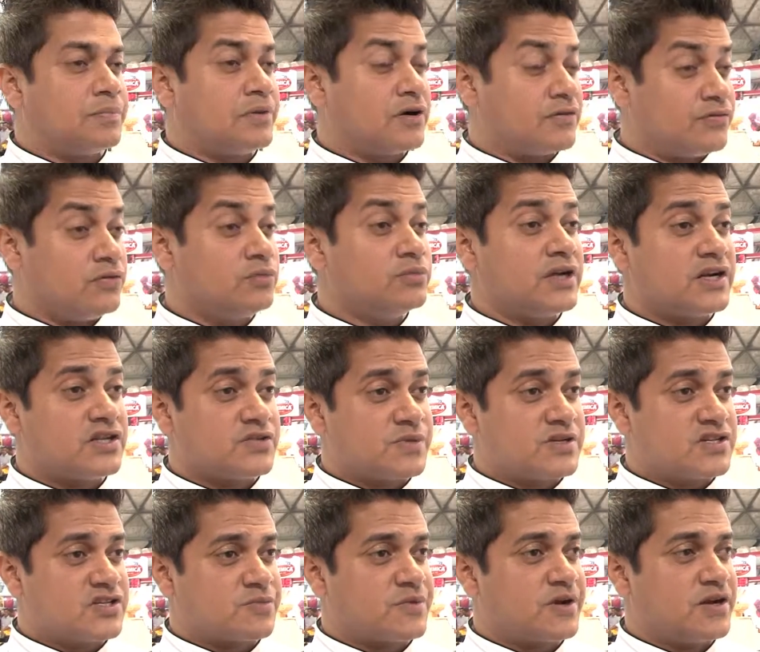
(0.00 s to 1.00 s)
perfume that has
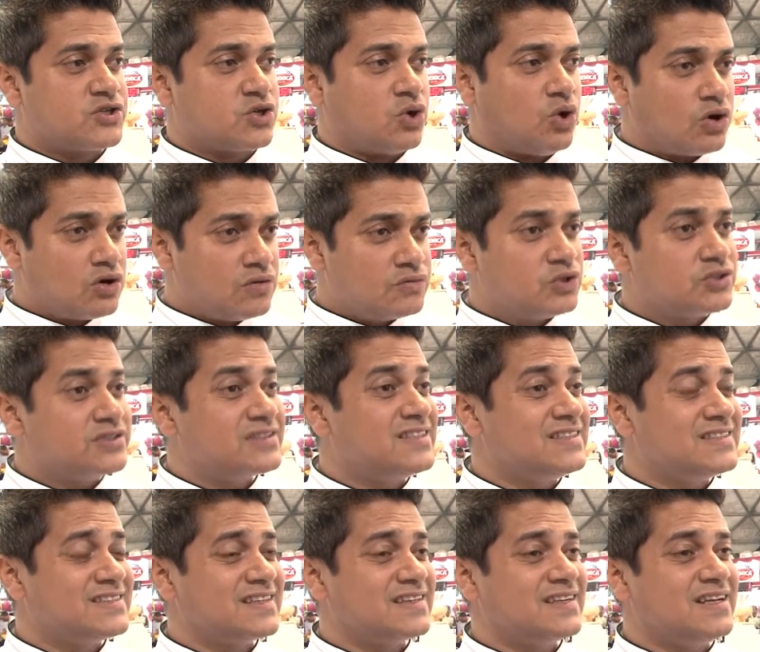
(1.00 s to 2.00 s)
been sprayed. So all of those
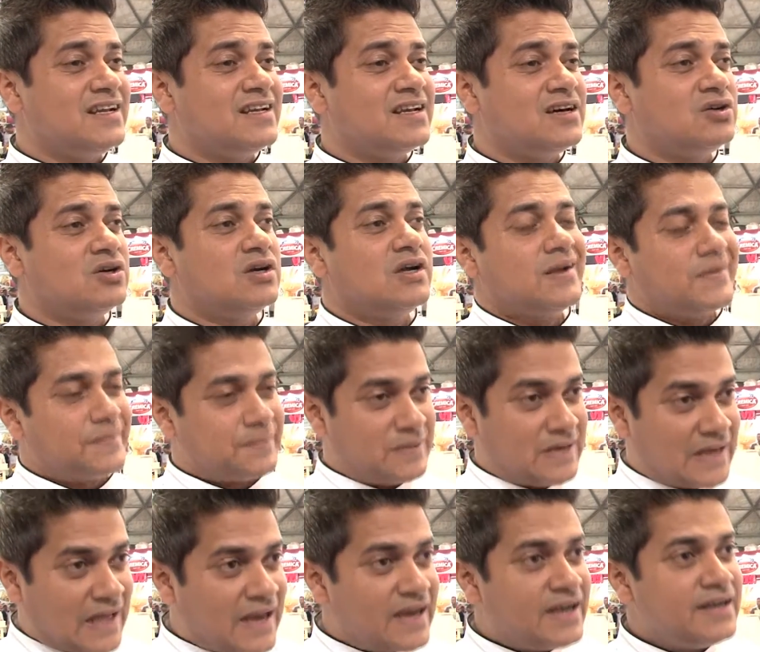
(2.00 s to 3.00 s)
things are really now
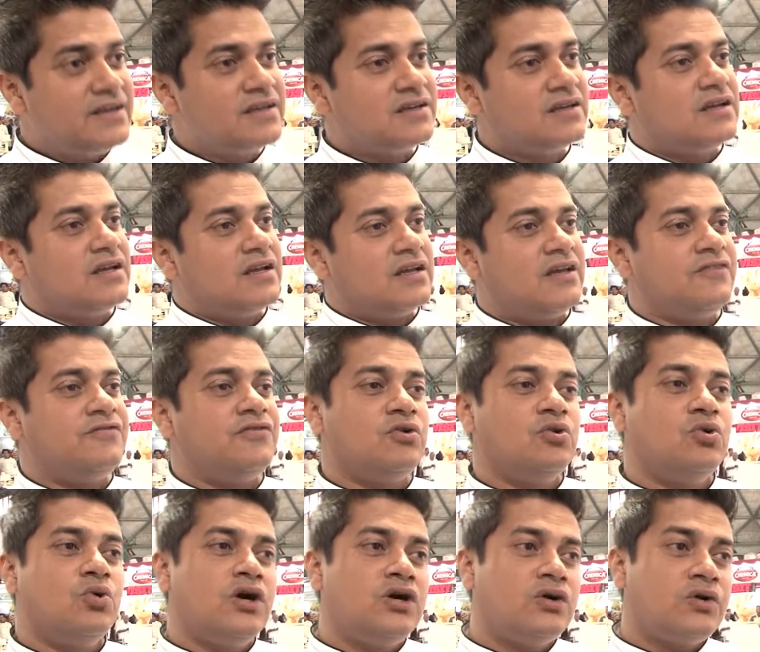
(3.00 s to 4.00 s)
planned. If you
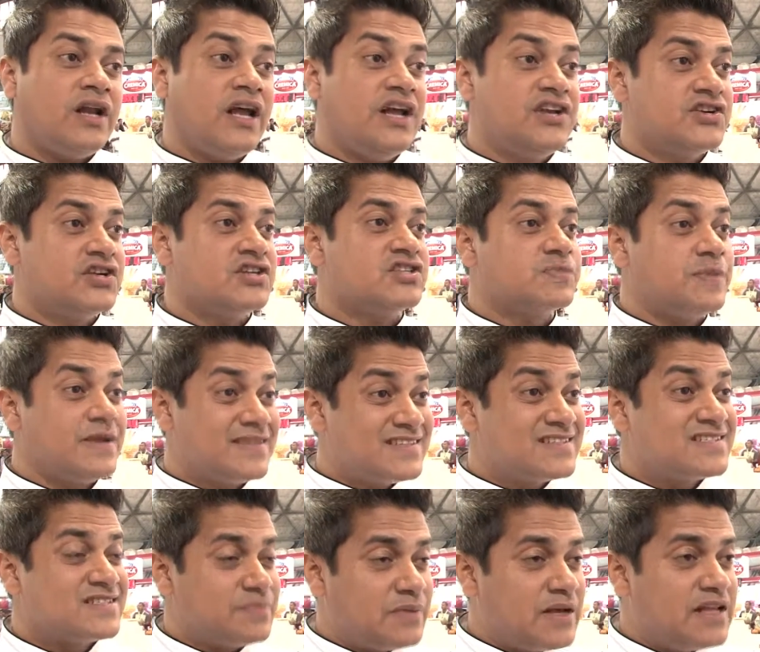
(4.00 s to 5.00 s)
go into an Asian space,
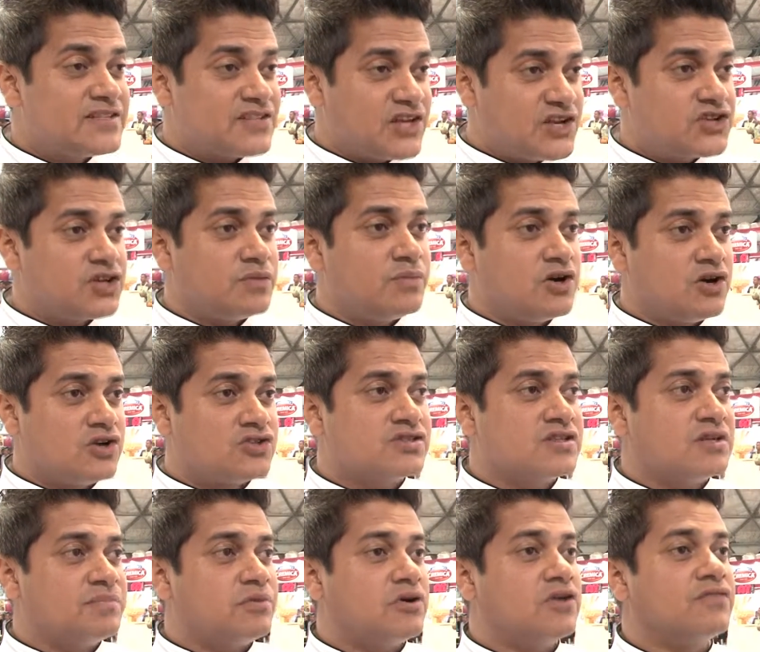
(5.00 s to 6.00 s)
it smells Asian because
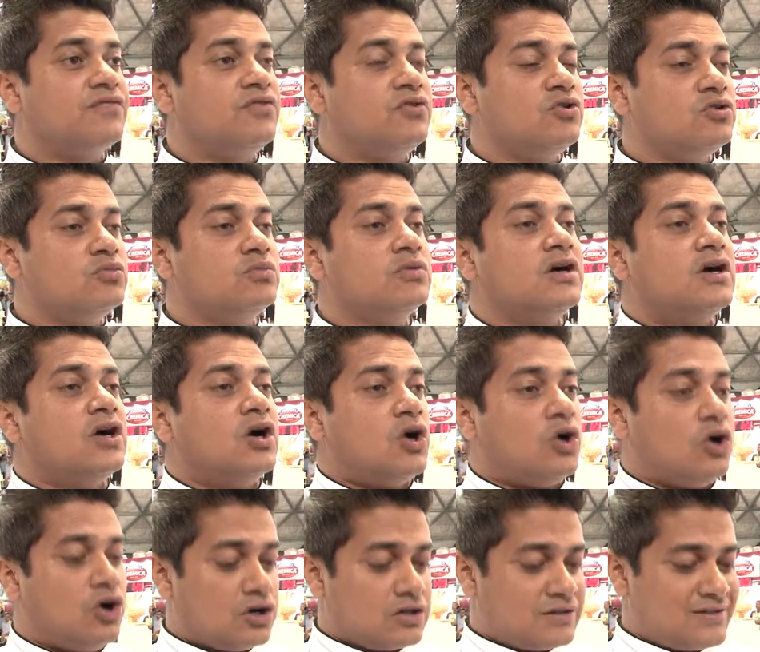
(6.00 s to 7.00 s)
the perfume
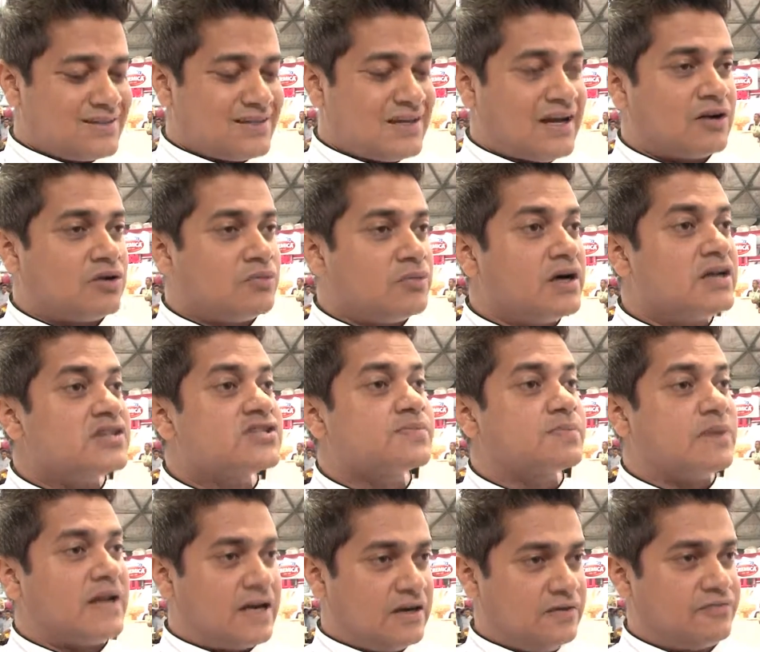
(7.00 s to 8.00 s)
or the aroma is
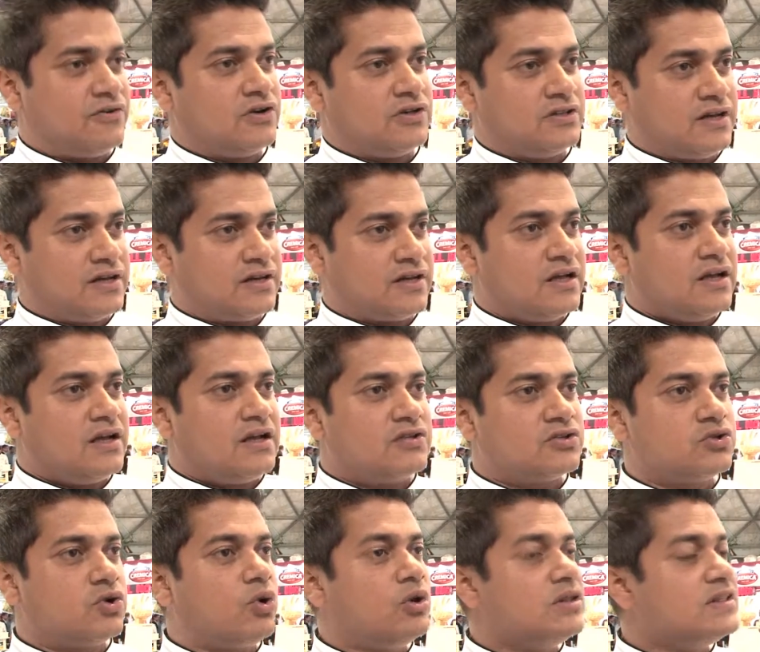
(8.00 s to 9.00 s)
planned for that.
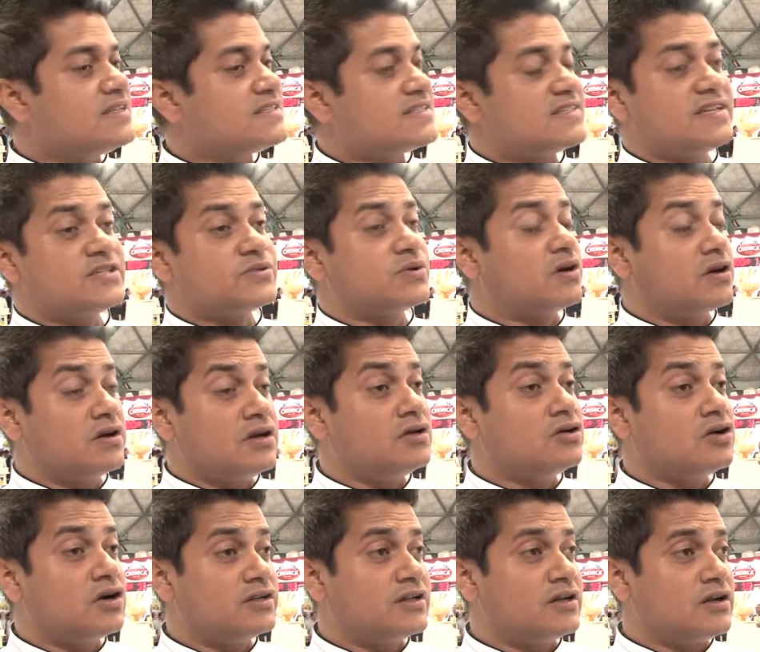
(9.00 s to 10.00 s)
So all these things were earlier
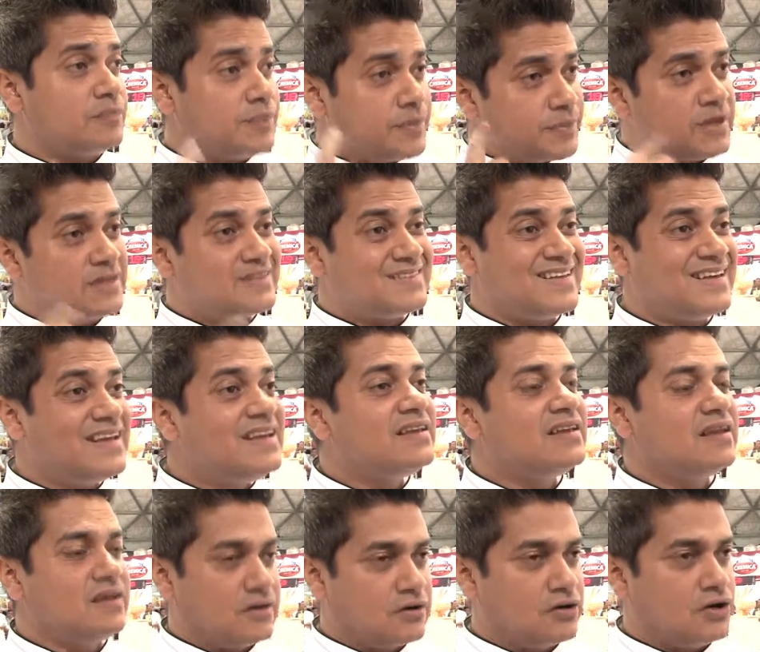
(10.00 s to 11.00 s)
not there. Now people are
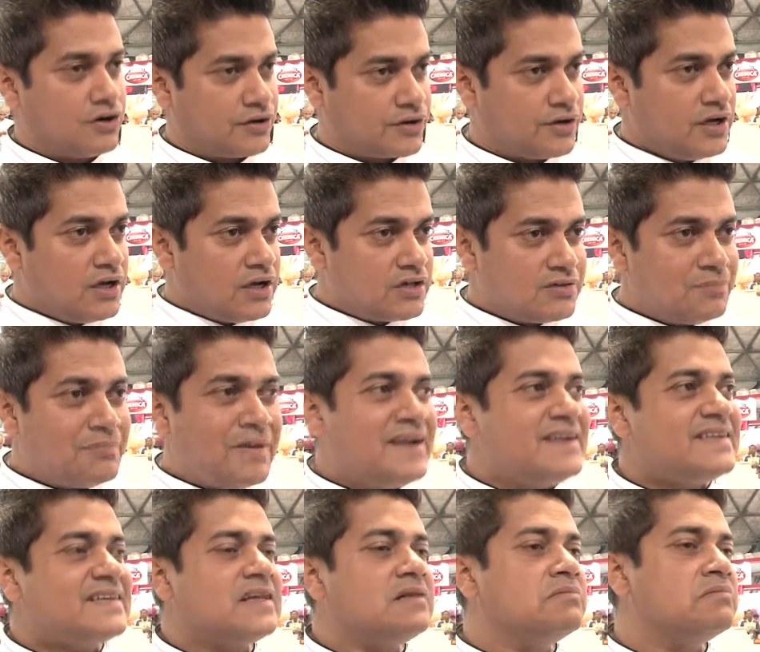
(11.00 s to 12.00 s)
thinking a lot. The
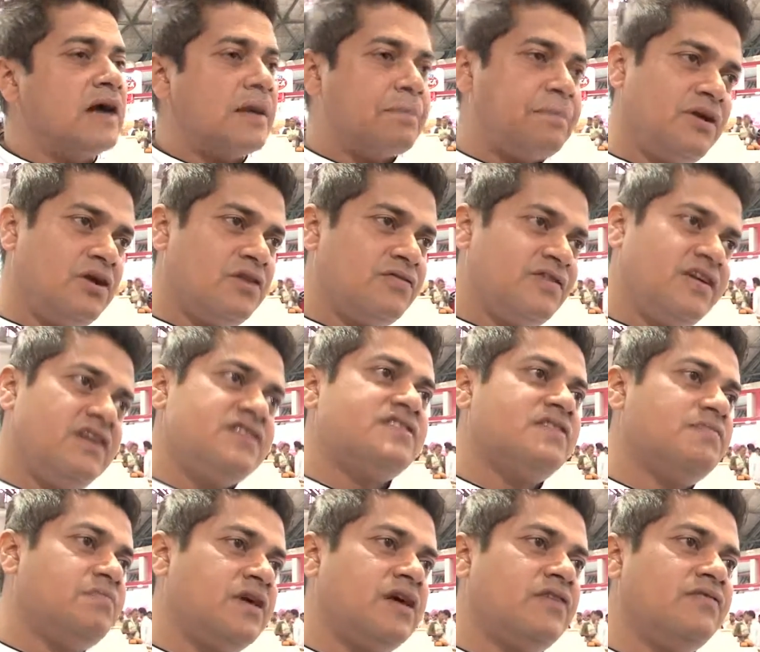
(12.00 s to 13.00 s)
mental mapping of things
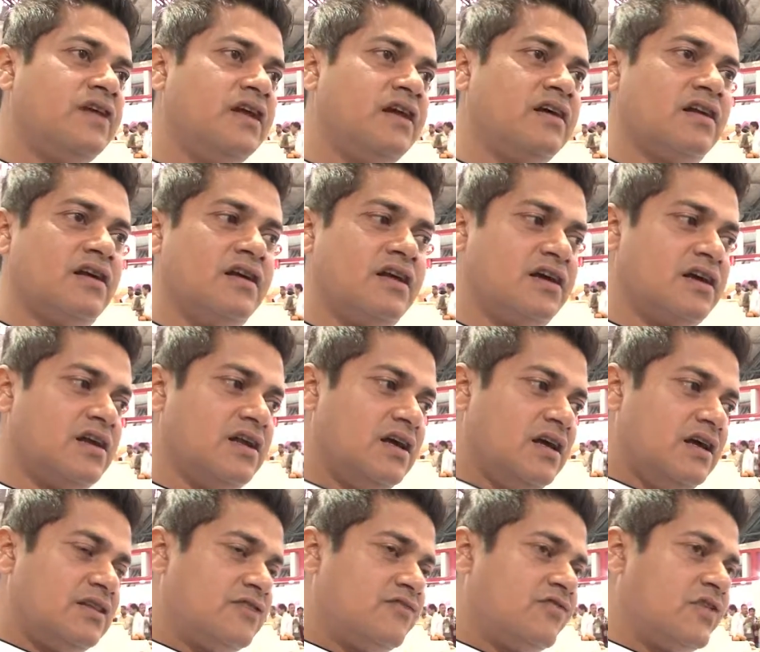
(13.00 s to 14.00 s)
have become very critical.
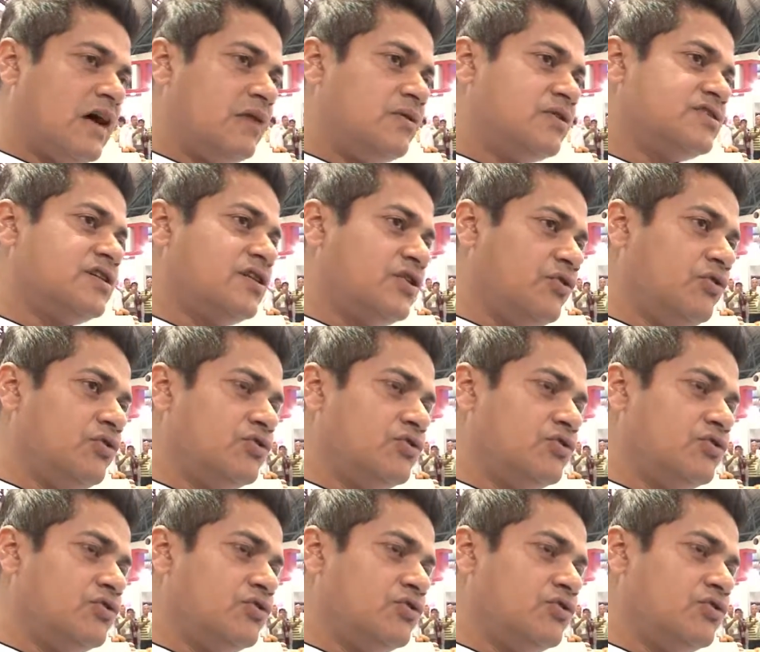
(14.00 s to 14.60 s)
The flowers that you